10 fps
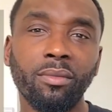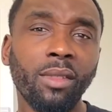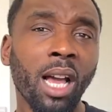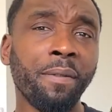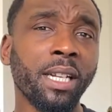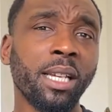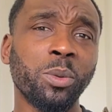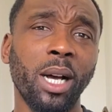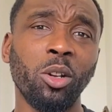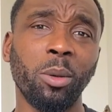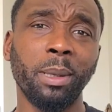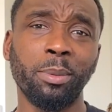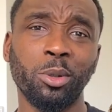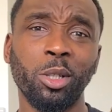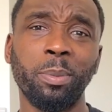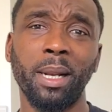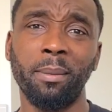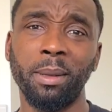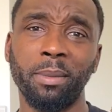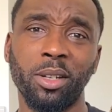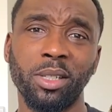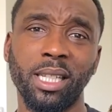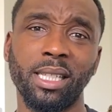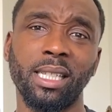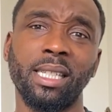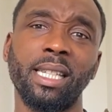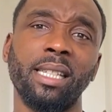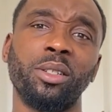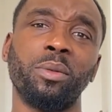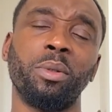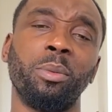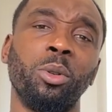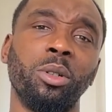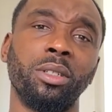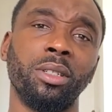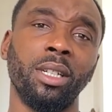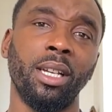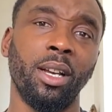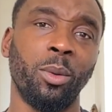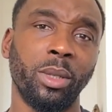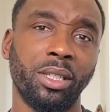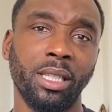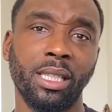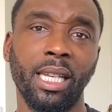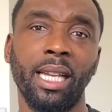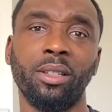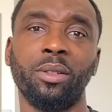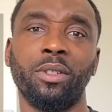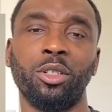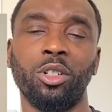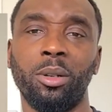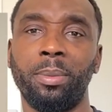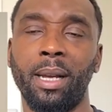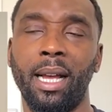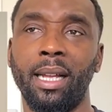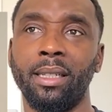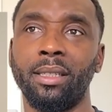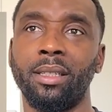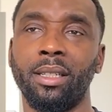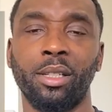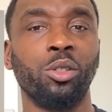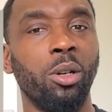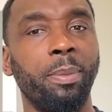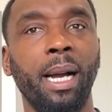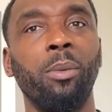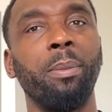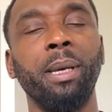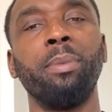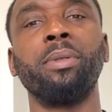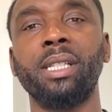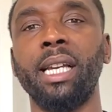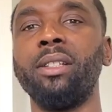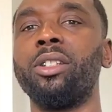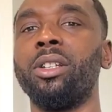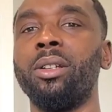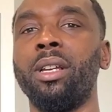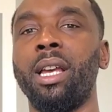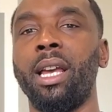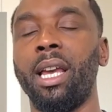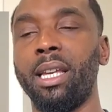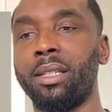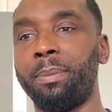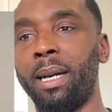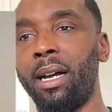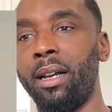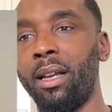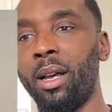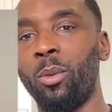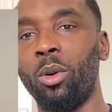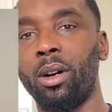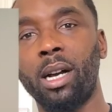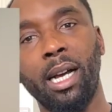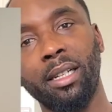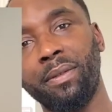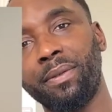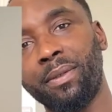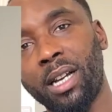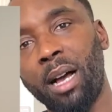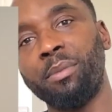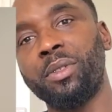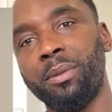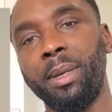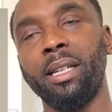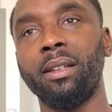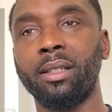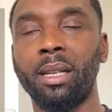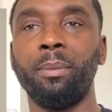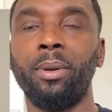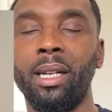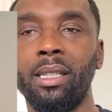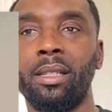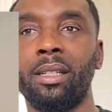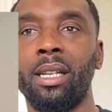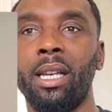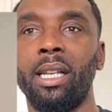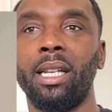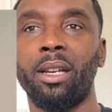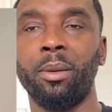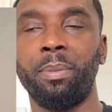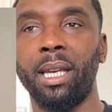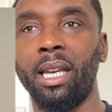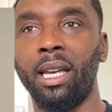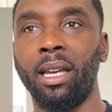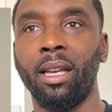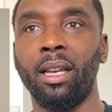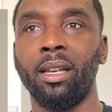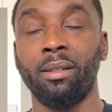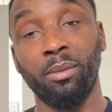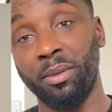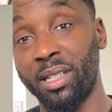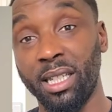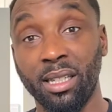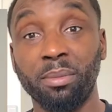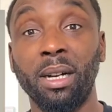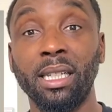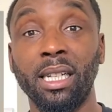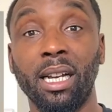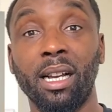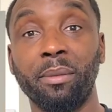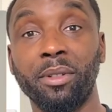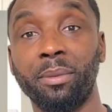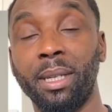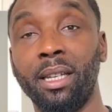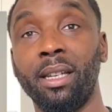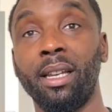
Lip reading: I think that's why a lot of people do plumbing, because there's this sense of reward, which is the end of the job. And it's not about what people say to you, it's about what kind of comes from it at some points. There could be, obviously there's money that comes from it.